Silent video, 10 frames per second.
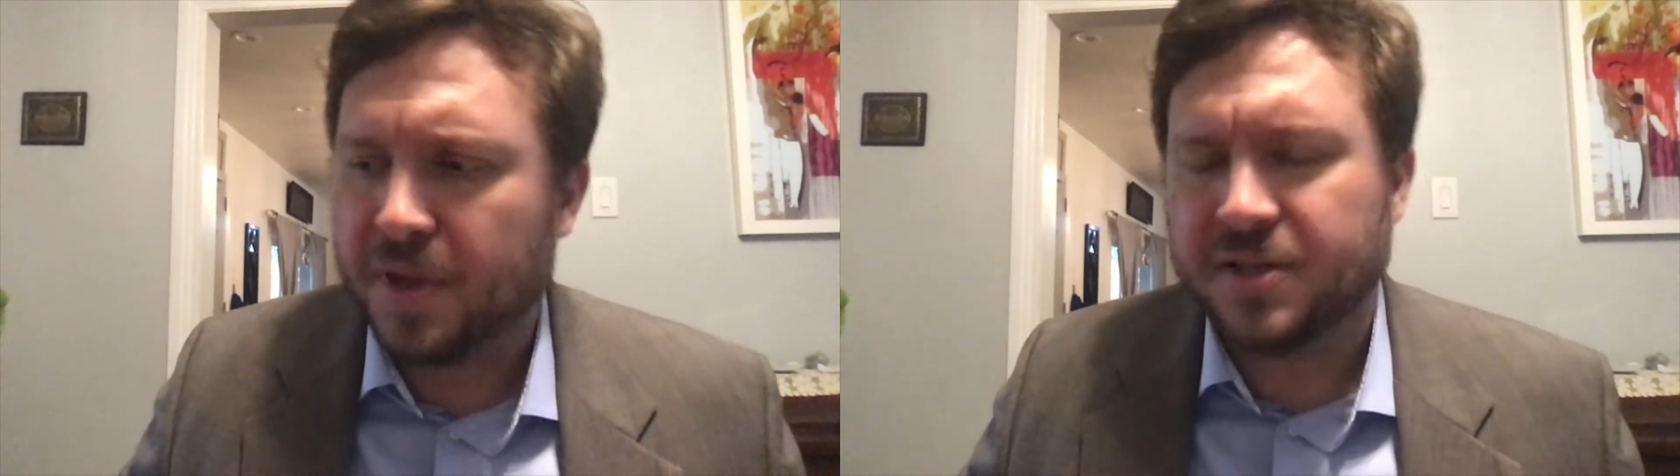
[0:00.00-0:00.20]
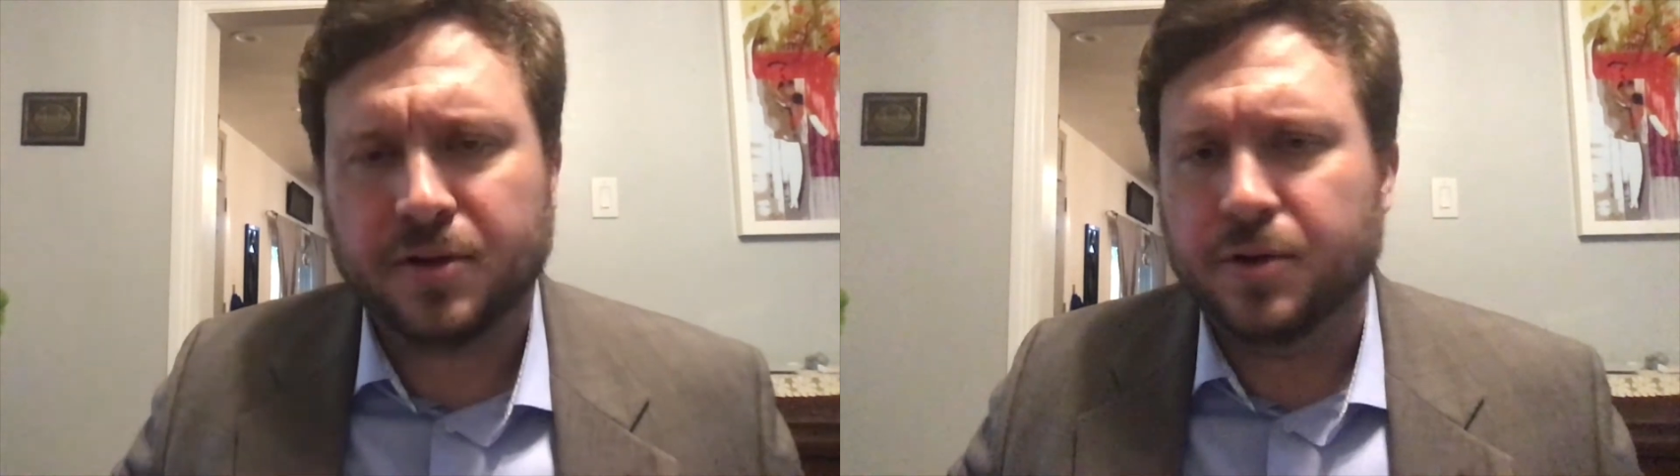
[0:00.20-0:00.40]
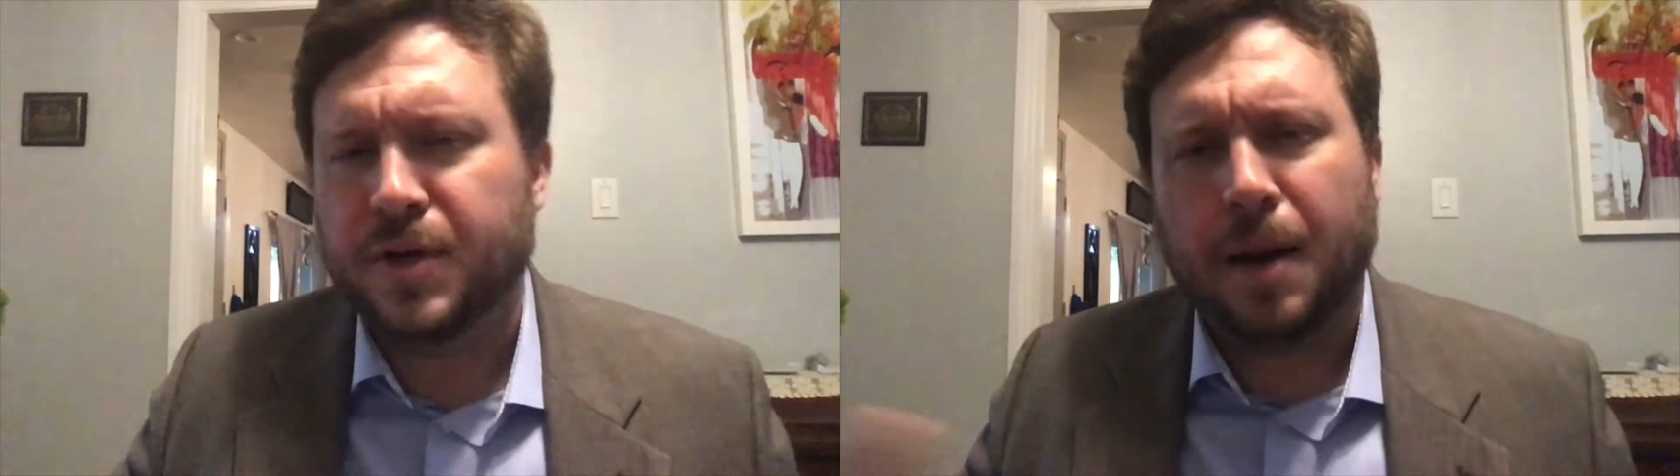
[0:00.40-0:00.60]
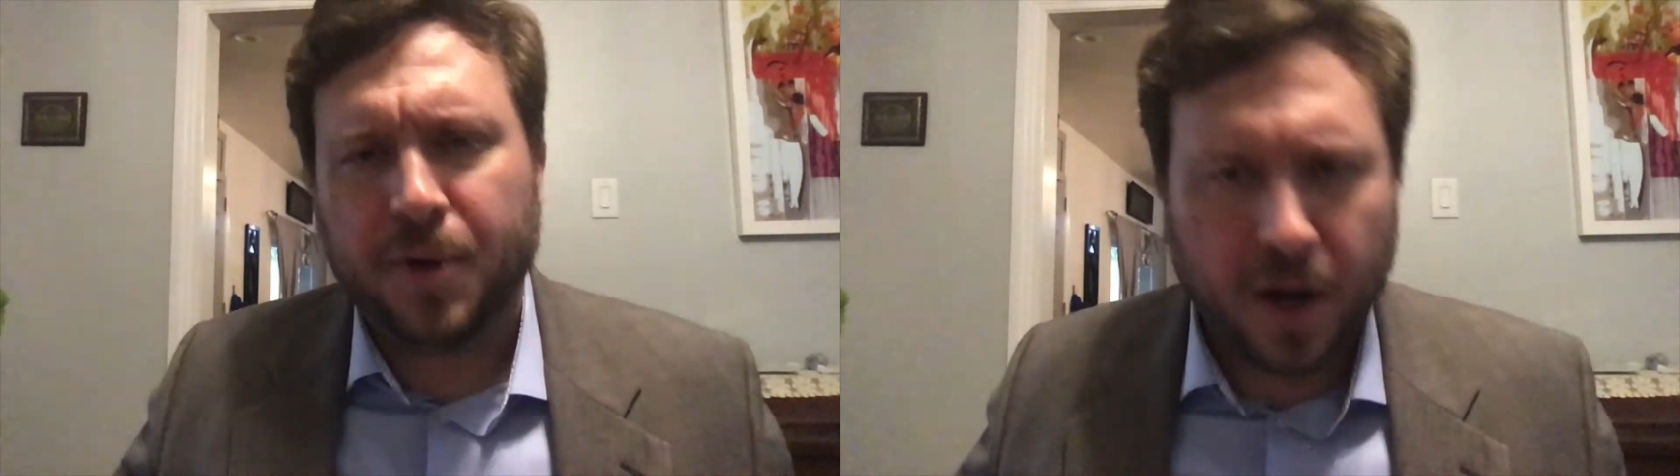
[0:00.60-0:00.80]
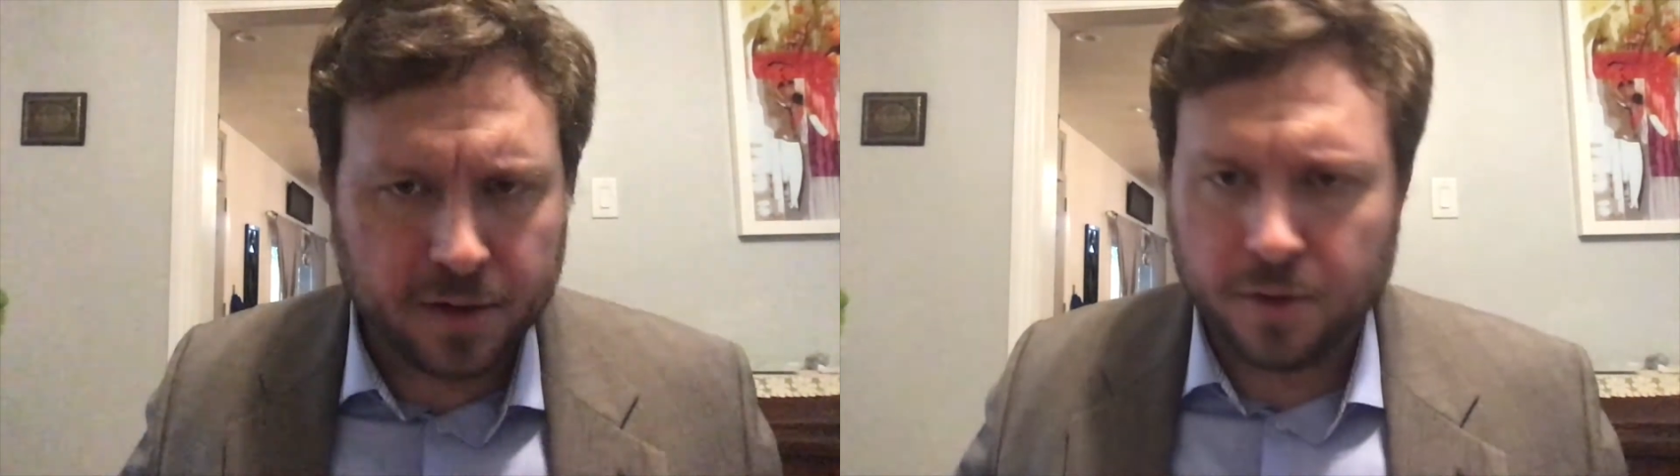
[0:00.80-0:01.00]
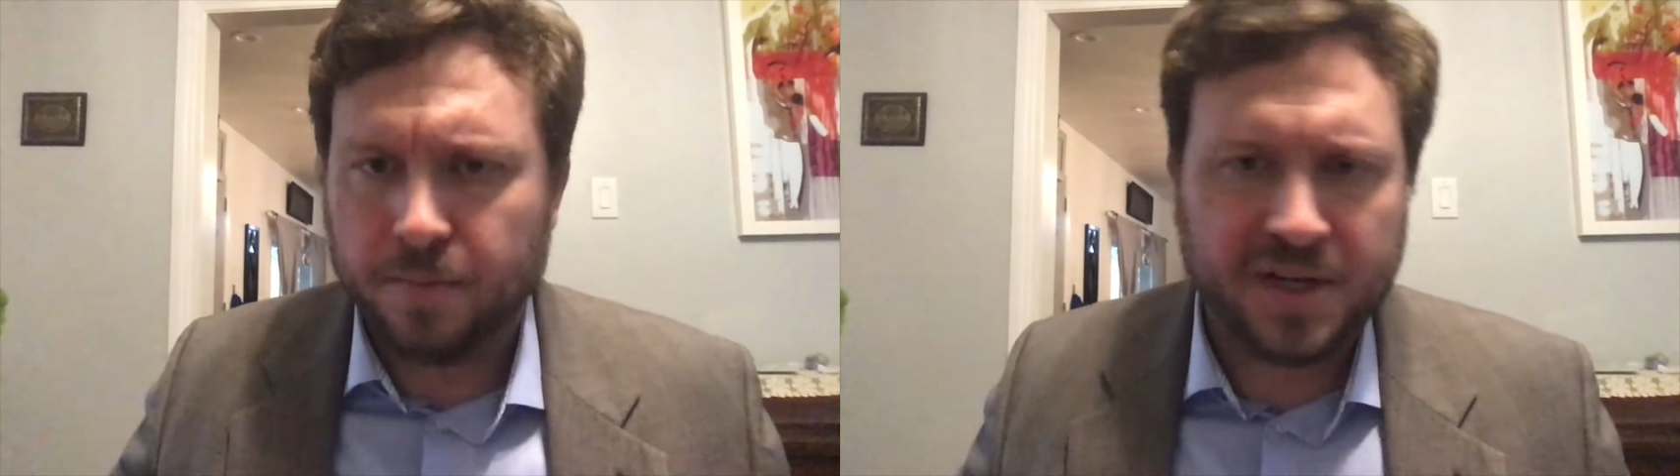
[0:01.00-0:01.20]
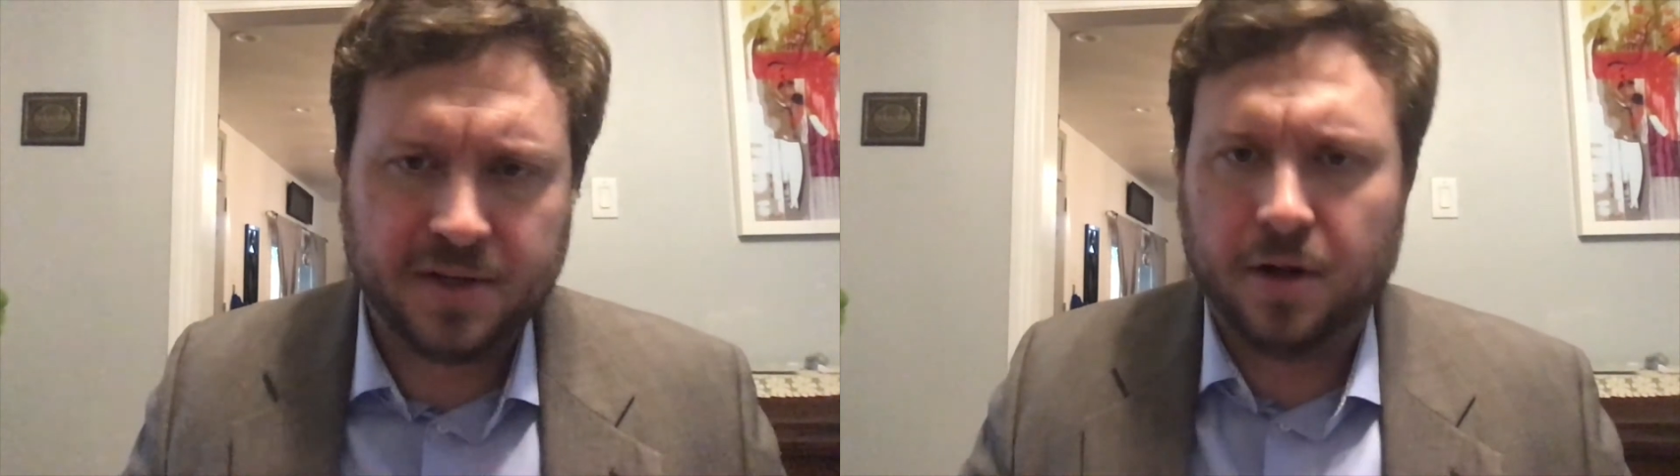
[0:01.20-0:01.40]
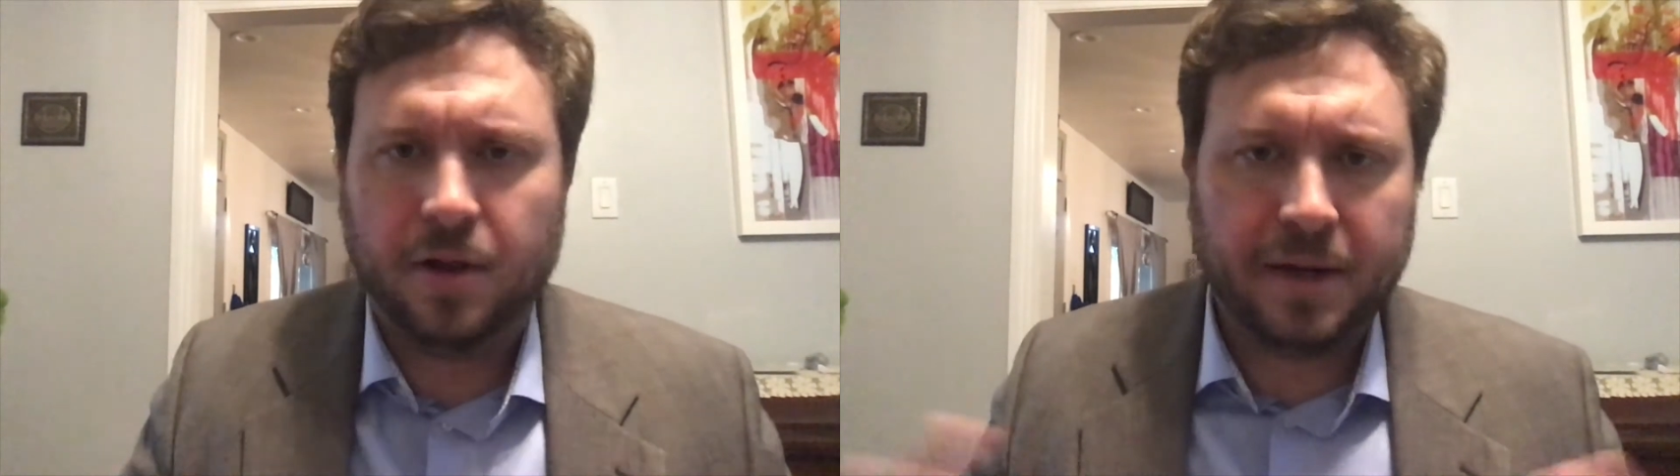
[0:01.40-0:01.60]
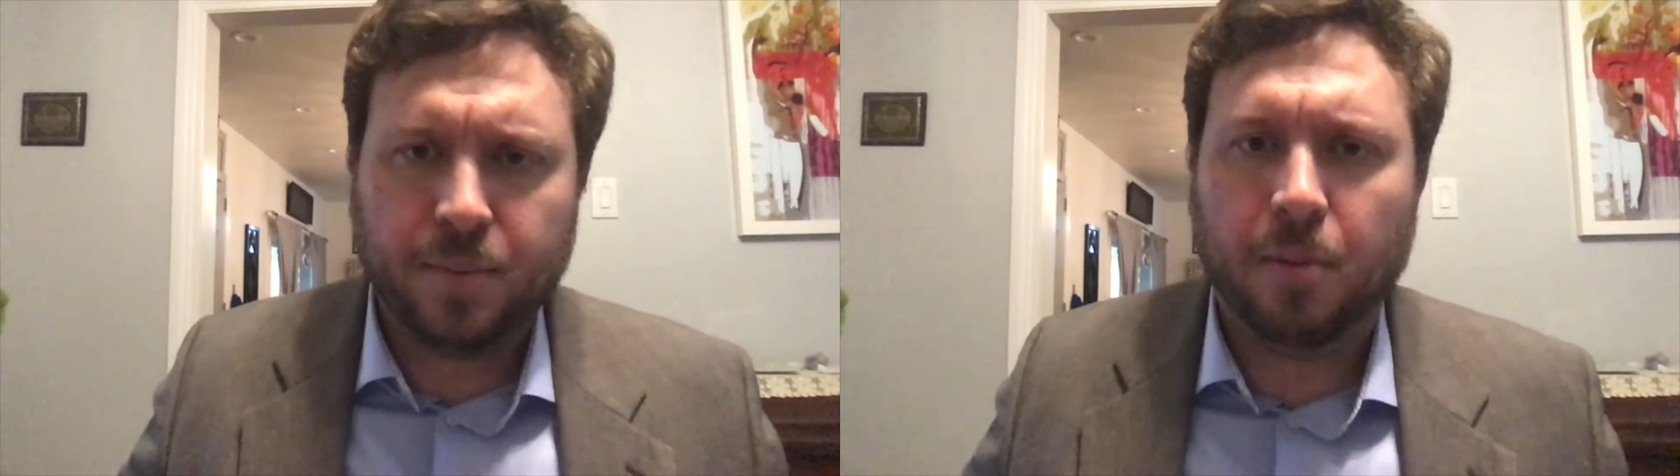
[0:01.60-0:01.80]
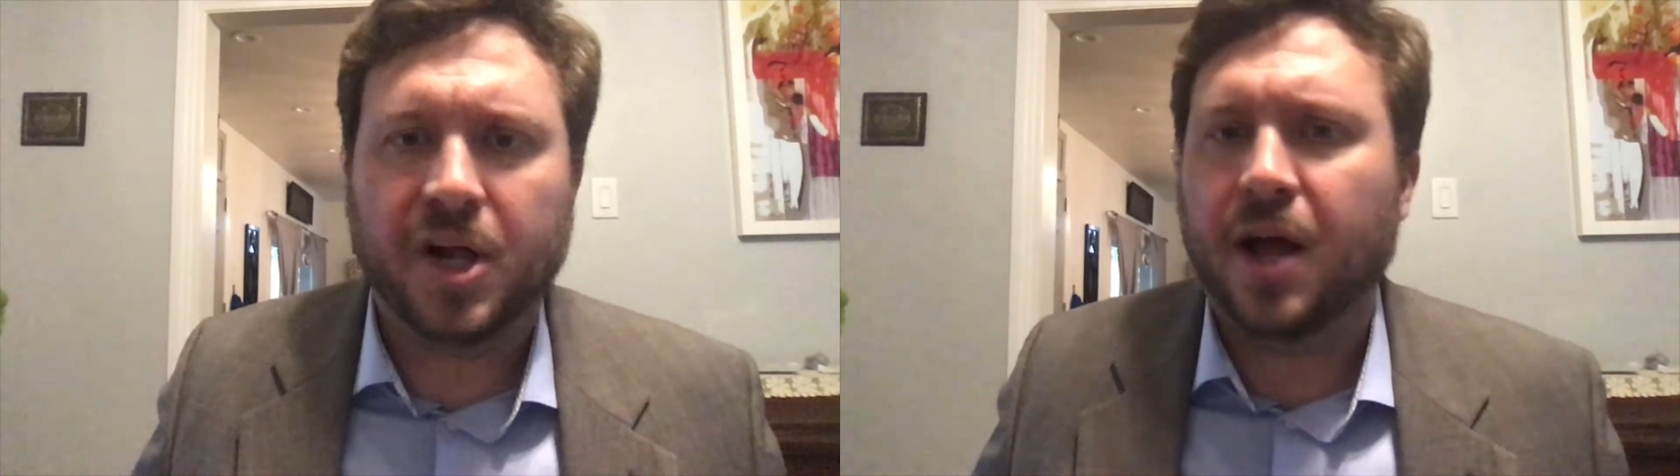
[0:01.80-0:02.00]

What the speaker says: basically the top doctor, basing it on like public